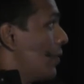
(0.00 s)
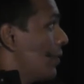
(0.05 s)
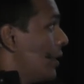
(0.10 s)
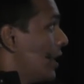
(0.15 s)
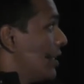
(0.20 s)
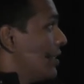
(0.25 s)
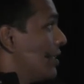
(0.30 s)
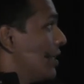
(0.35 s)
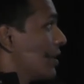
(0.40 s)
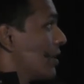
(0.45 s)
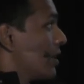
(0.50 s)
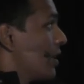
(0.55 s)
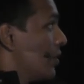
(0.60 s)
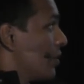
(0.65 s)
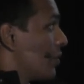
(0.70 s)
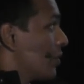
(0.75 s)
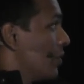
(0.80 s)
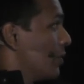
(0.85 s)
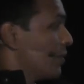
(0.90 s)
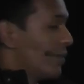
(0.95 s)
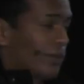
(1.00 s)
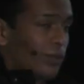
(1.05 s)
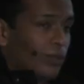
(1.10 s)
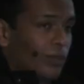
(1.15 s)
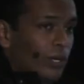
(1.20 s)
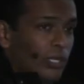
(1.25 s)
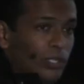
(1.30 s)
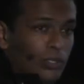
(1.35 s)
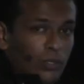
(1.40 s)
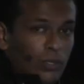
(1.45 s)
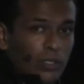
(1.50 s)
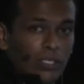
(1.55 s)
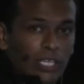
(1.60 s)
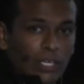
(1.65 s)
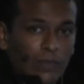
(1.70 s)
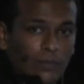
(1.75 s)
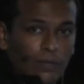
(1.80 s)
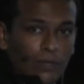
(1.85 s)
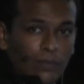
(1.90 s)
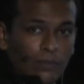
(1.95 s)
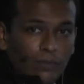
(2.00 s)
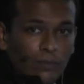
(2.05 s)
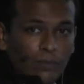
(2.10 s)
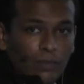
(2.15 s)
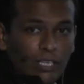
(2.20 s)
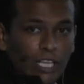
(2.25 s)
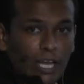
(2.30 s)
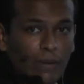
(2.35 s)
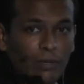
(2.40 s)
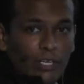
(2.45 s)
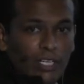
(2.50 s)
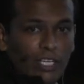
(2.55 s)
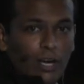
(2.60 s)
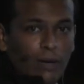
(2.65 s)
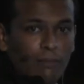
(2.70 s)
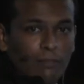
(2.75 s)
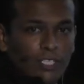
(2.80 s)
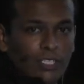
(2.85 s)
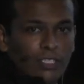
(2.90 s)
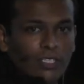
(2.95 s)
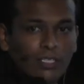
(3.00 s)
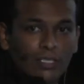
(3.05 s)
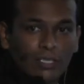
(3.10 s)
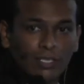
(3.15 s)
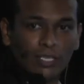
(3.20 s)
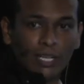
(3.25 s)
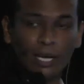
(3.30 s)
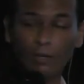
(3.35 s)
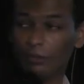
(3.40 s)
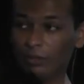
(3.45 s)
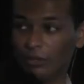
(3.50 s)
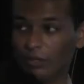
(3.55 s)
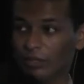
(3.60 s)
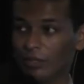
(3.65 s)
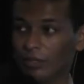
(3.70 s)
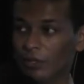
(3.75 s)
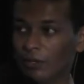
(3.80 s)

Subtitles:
or other control flow or neural network library options. Now,